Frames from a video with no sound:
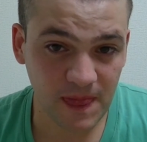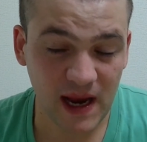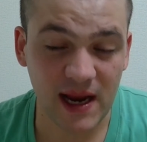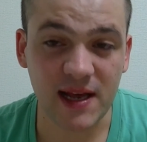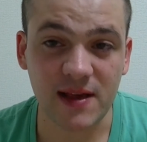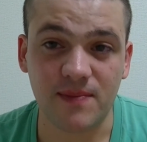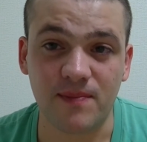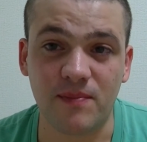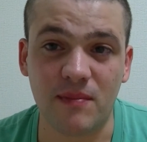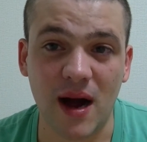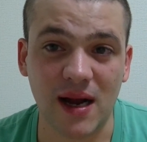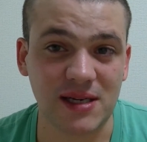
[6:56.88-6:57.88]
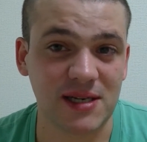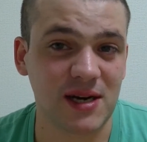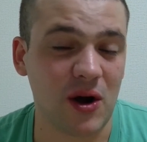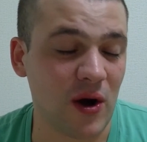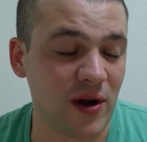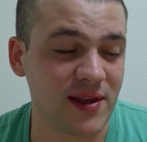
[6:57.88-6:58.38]
It is much
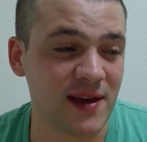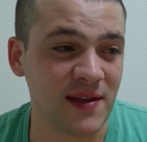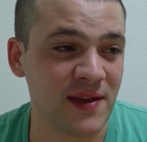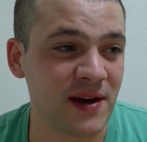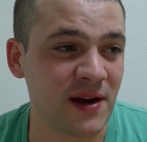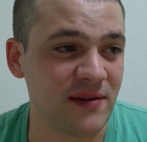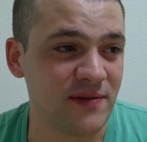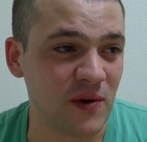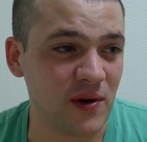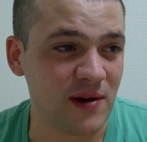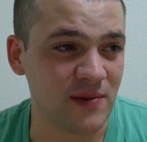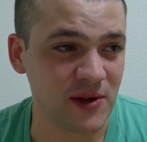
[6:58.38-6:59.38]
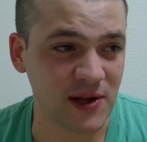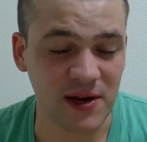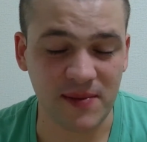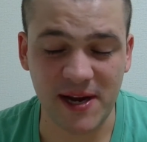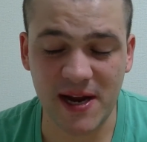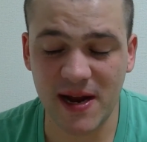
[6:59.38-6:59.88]
hotter than I thought it was going to
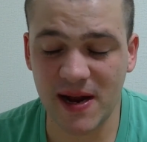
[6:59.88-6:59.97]
be.